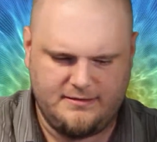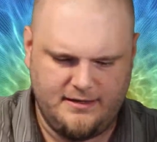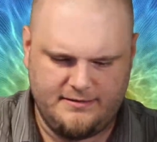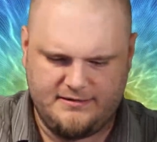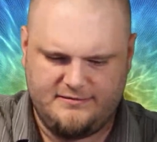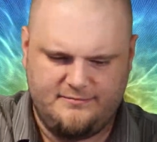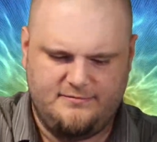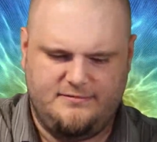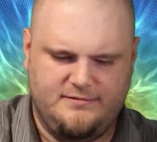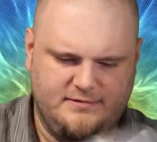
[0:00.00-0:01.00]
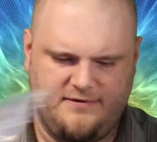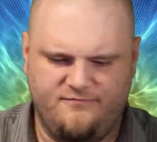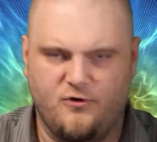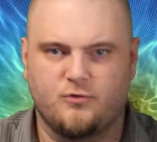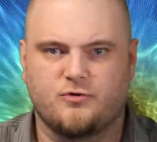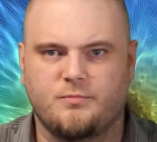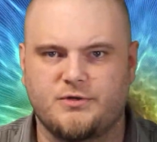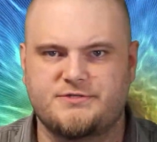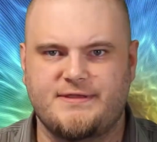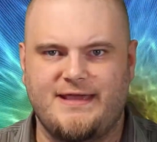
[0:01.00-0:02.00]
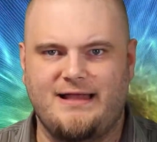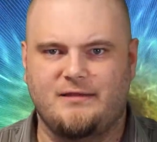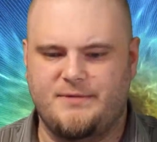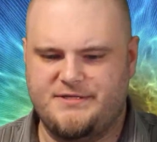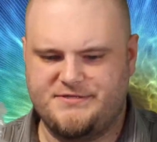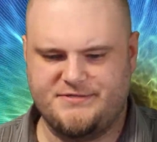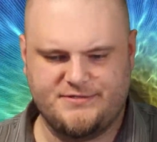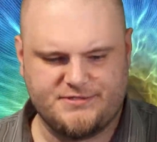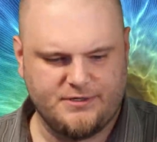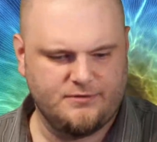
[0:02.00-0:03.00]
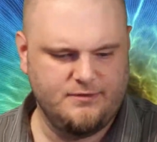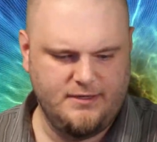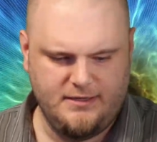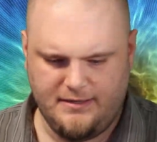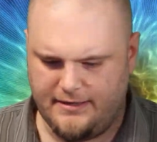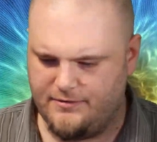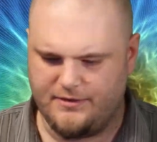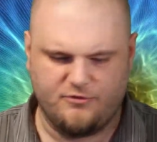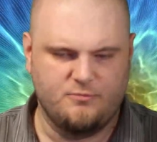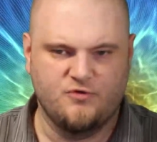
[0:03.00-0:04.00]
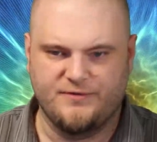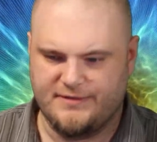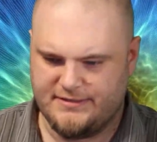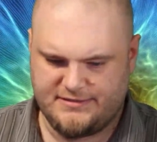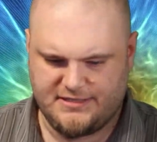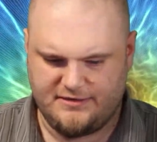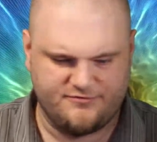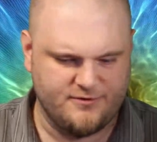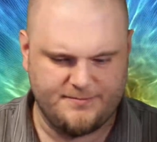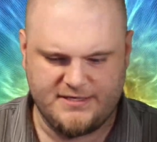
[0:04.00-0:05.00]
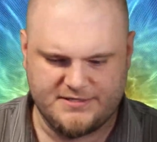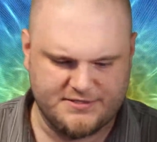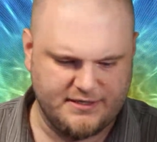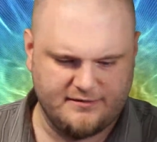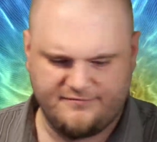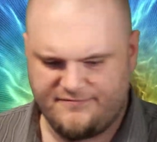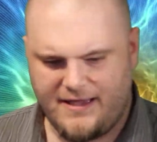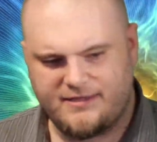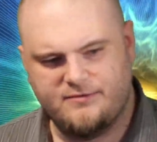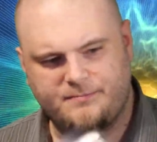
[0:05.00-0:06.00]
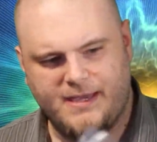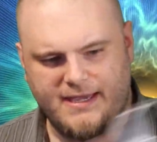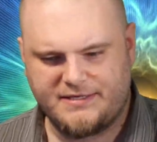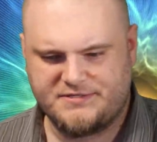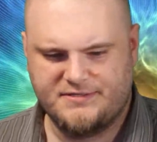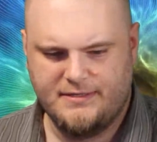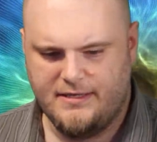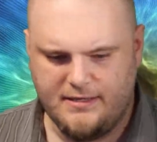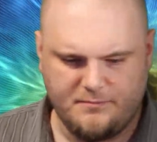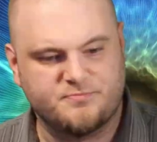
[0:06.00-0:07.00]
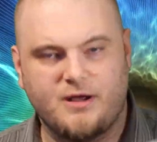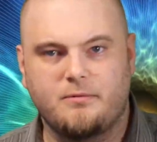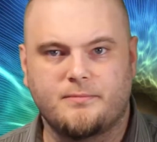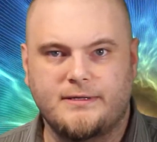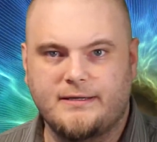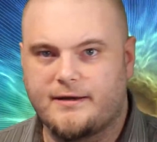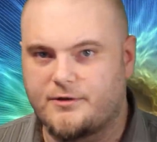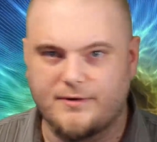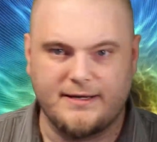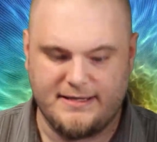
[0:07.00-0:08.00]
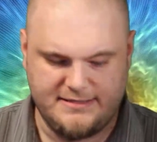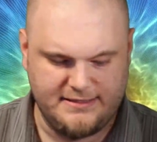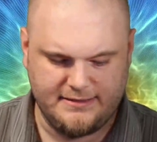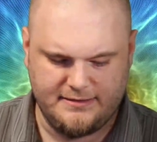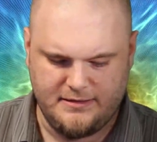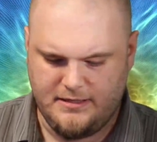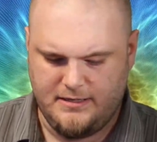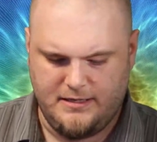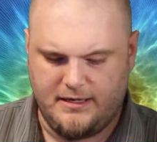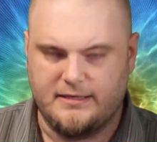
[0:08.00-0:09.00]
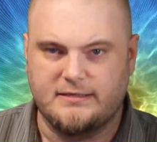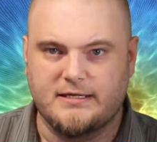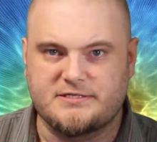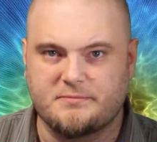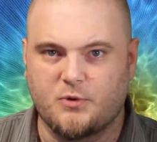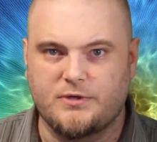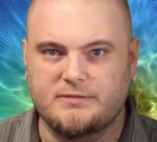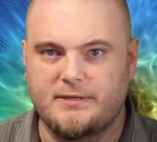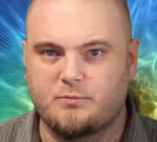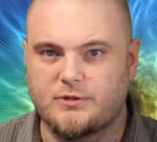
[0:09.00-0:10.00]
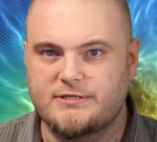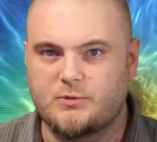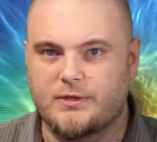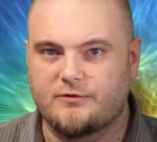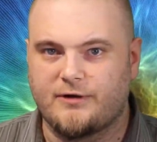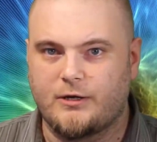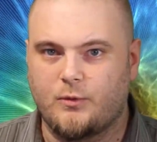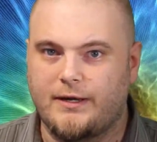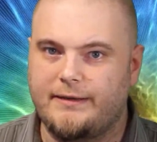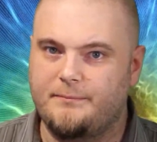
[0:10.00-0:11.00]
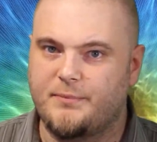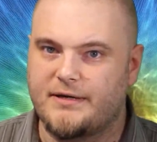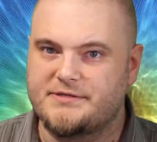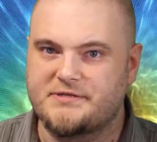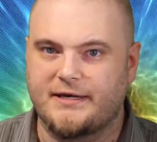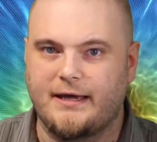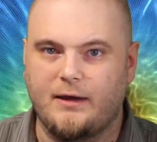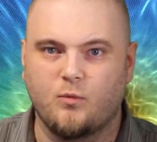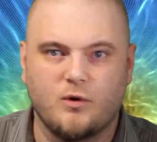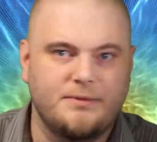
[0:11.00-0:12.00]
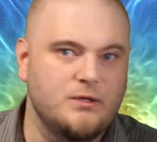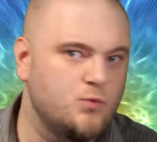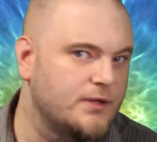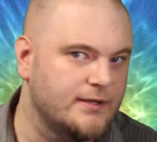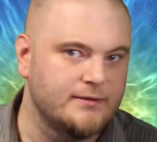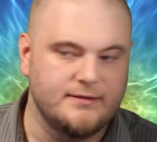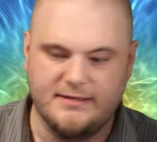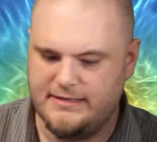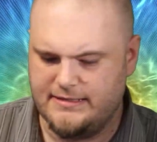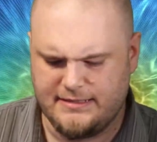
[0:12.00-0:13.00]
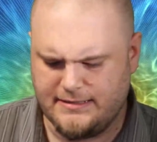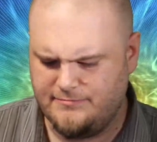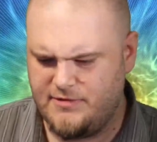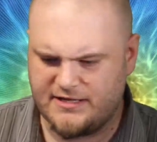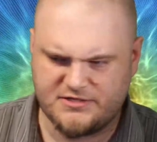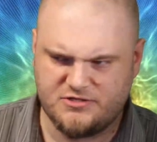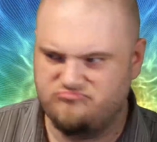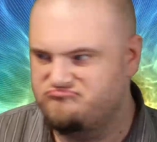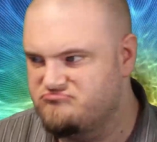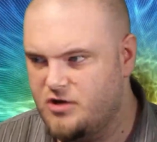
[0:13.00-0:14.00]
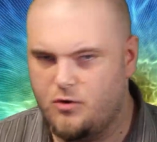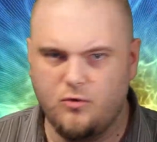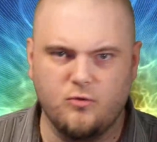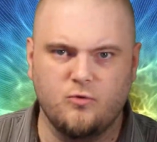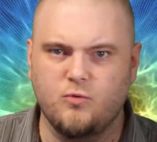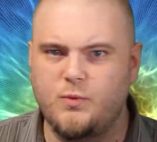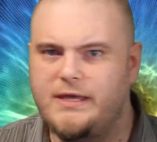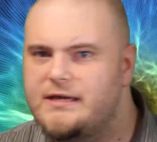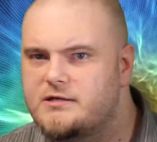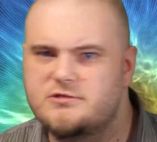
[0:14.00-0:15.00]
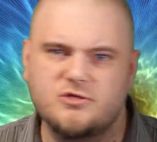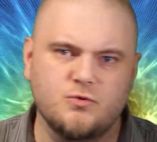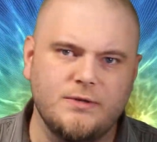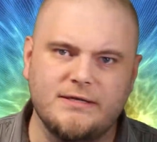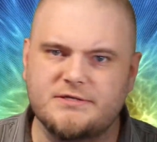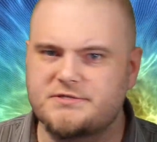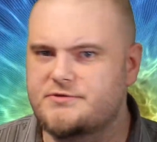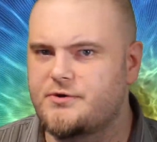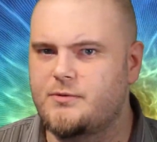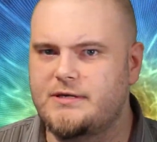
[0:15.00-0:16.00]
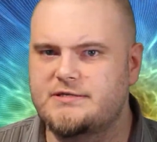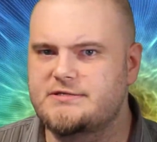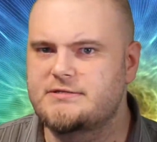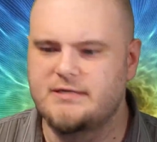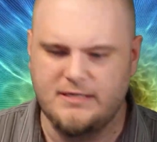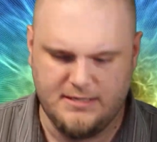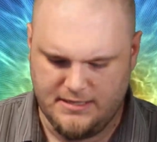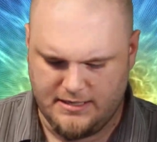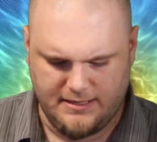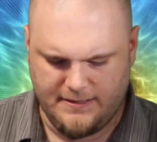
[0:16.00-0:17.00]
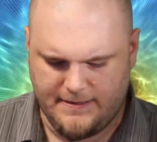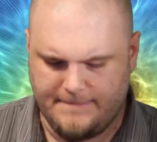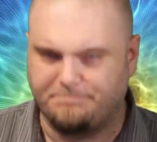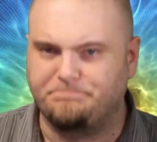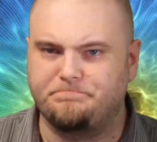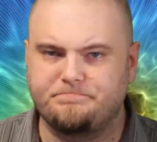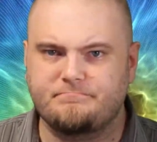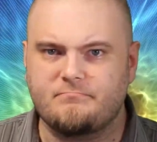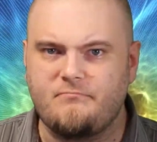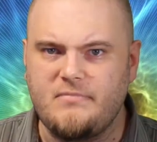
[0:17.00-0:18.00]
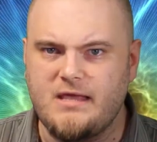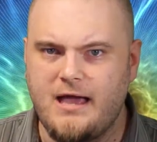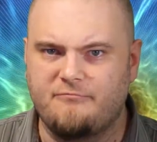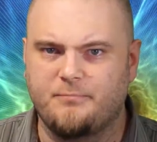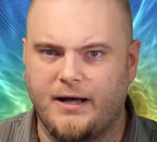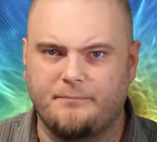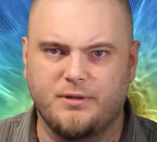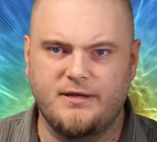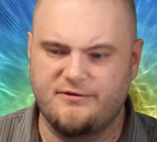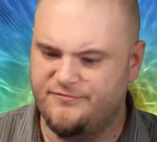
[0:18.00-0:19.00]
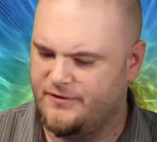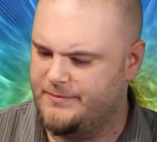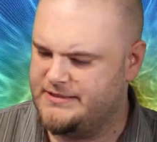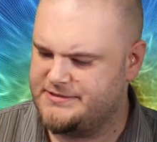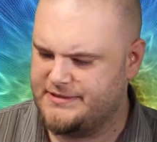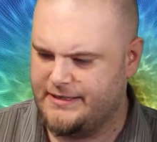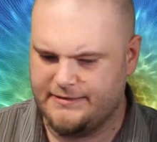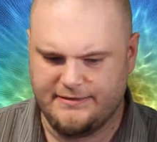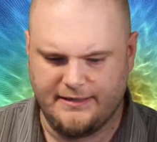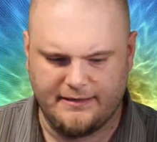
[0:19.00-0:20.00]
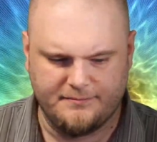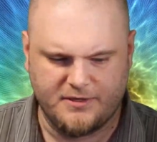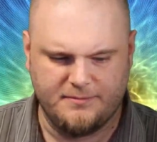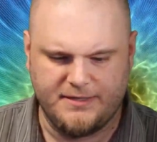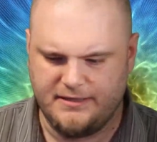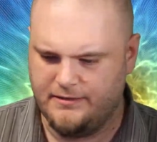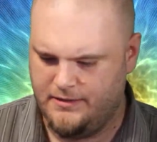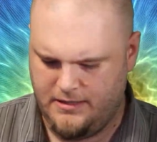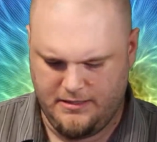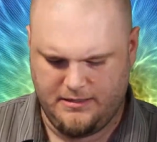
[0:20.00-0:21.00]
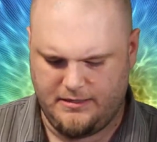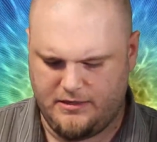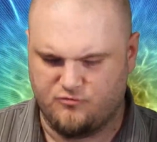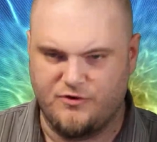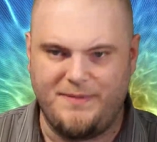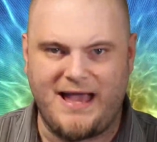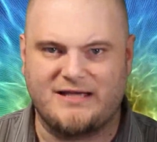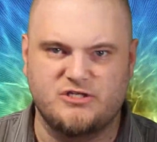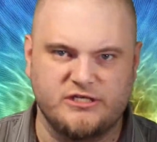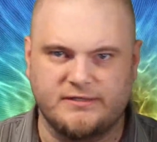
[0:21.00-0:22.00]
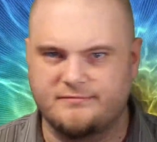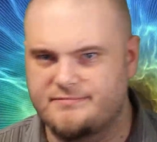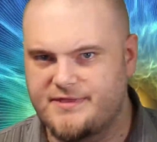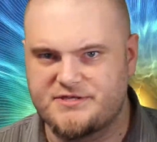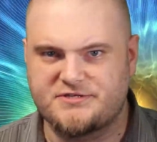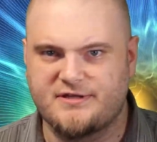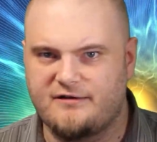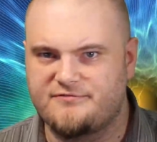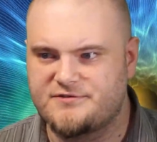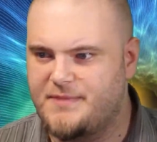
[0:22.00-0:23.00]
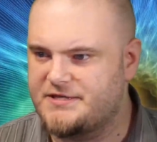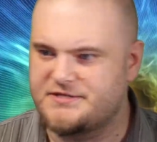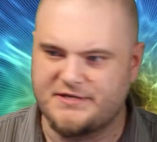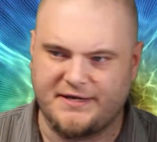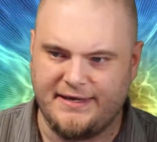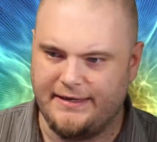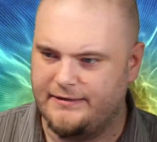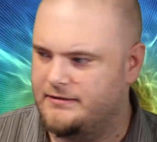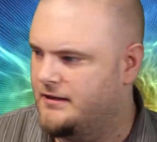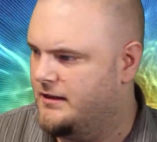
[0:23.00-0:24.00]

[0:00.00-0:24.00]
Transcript: kind of vulnerable to the elements, so I know that removing it from these vacuum bags probably not a great idea unless I'm going to be printing with it right away, but I will be within the next week, 2 weeks, 3 weeks. I have plenty of filaments, and I'm going to be repackaging this stuff as best as I can